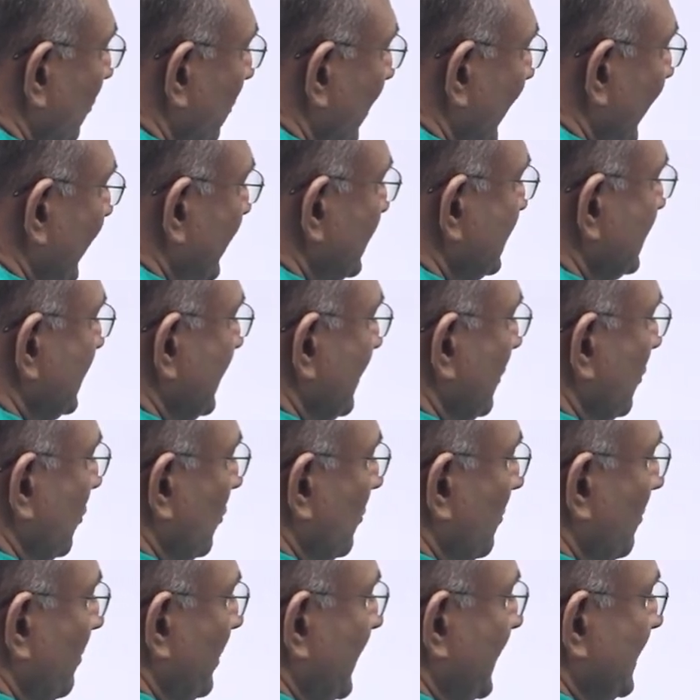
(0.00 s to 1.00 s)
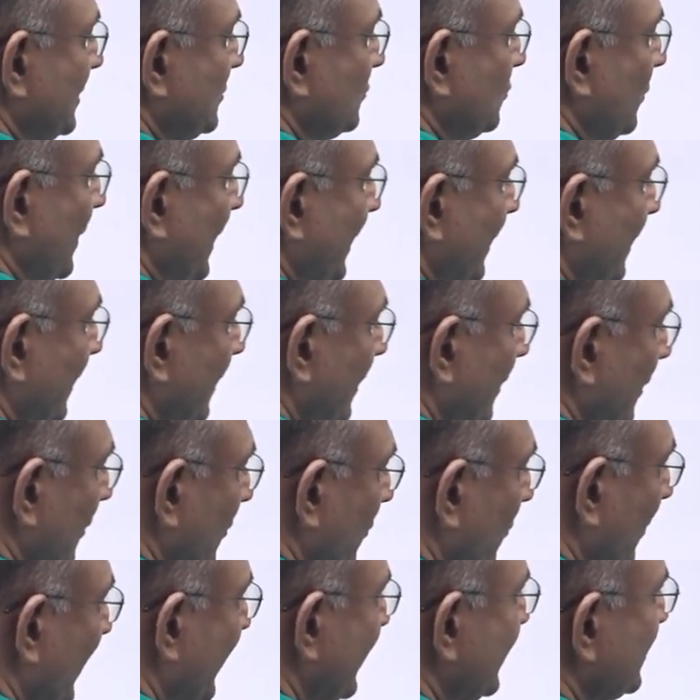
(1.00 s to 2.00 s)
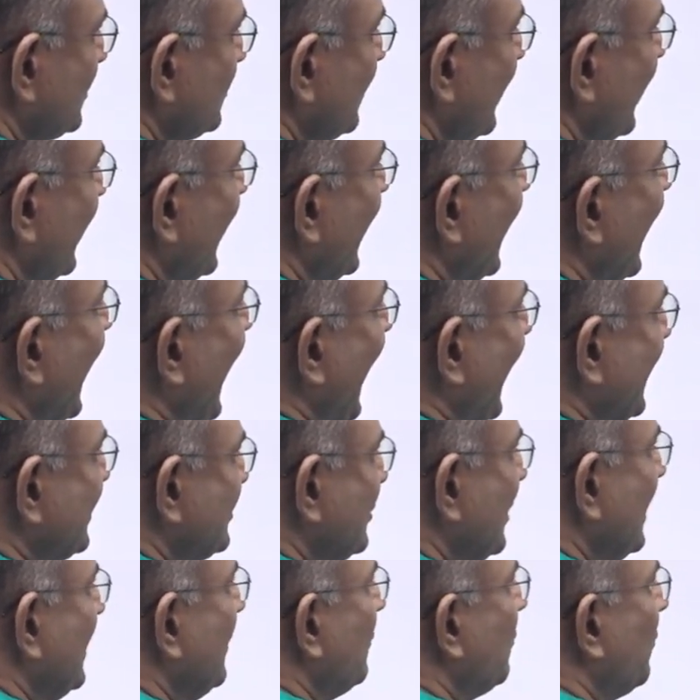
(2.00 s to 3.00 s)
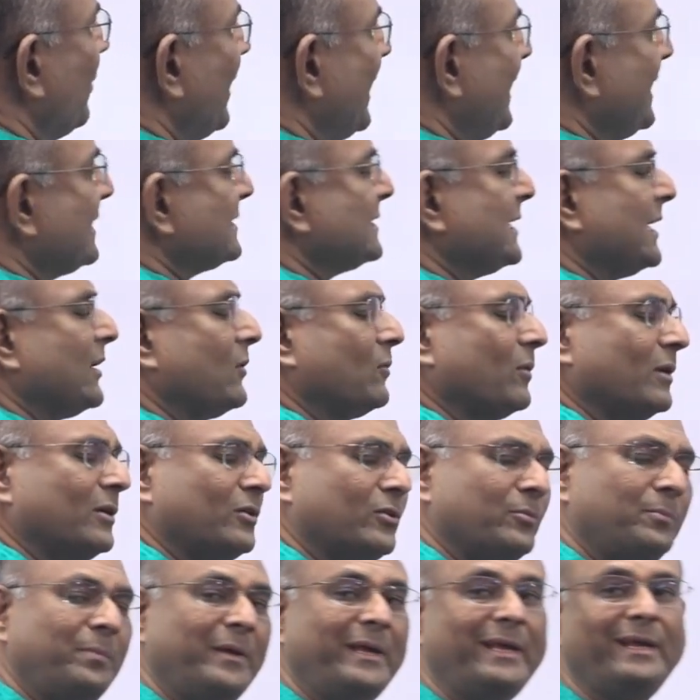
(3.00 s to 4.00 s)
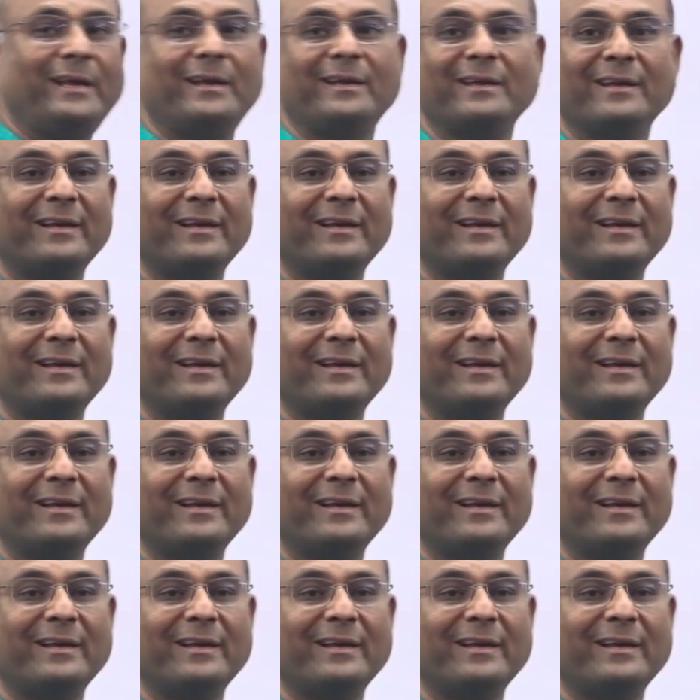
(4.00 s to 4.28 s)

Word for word: Y is 0. B is 1, Y is 1. Actually, Y is equal to B.